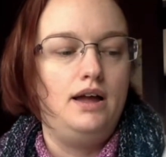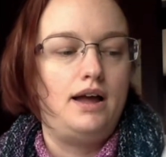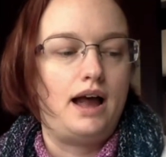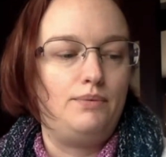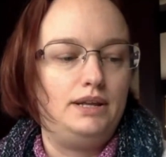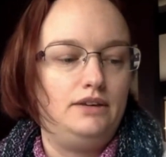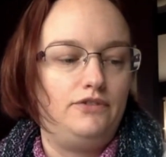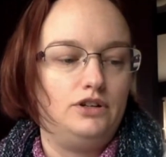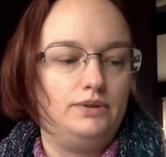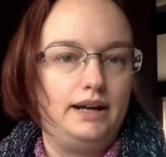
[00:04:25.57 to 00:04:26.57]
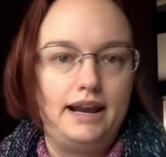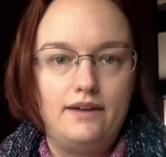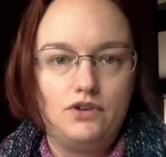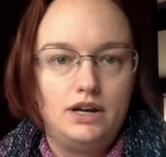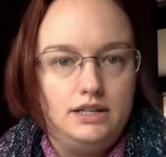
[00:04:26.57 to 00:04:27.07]
I read the first one and I never
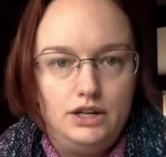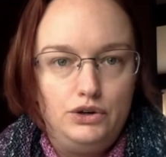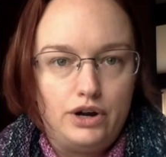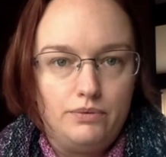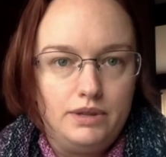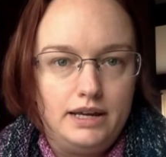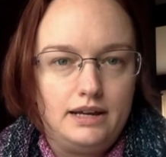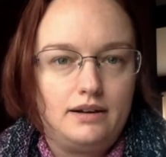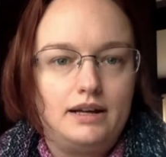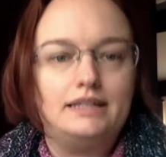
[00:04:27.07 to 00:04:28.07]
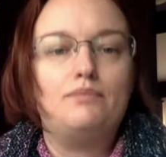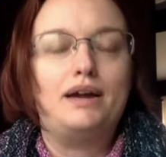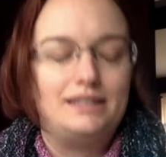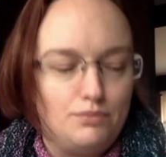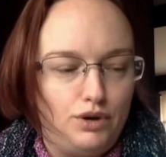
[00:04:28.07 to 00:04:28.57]
continued on with it, because as
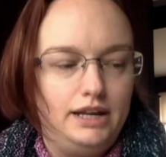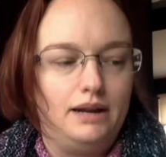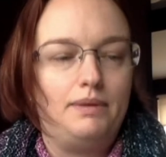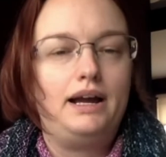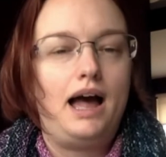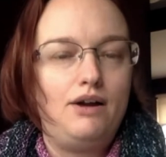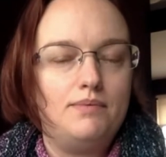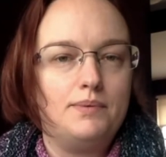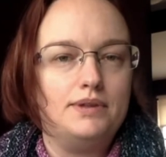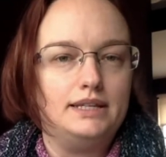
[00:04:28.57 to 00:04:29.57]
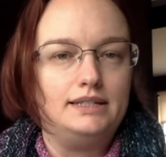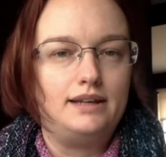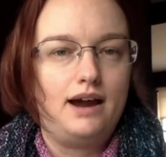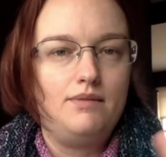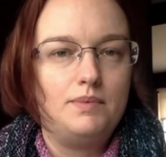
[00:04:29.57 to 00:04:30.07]
I'm reading it, I'm like, I remember
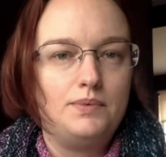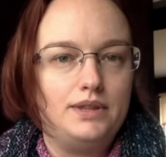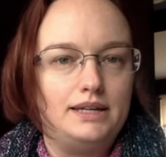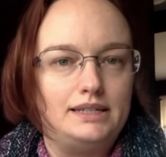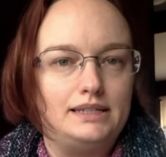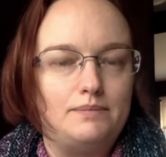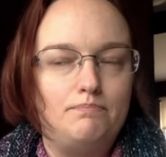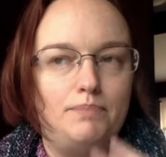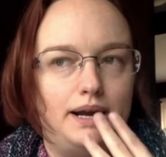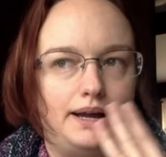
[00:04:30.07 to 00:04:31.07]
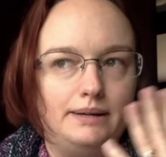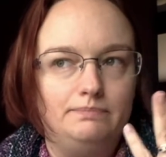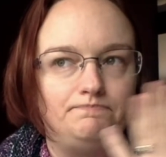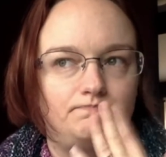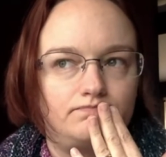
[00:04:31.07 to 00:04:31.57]
this, but
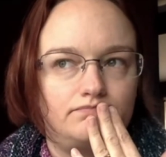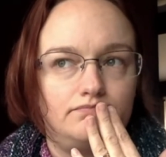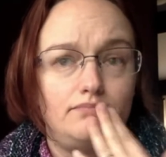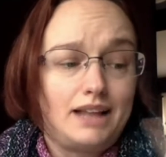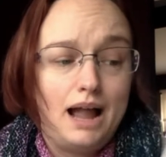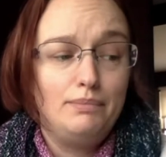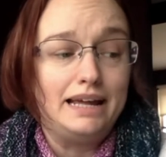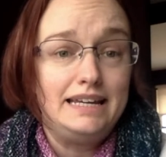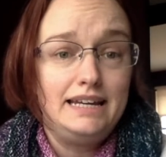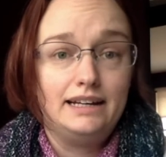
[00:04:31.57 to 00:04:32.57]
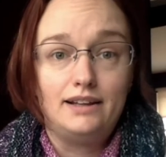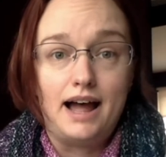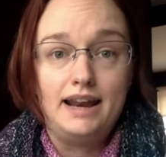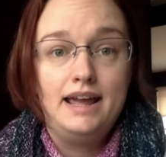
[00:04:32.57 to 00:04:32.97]
I'm liking it a lot.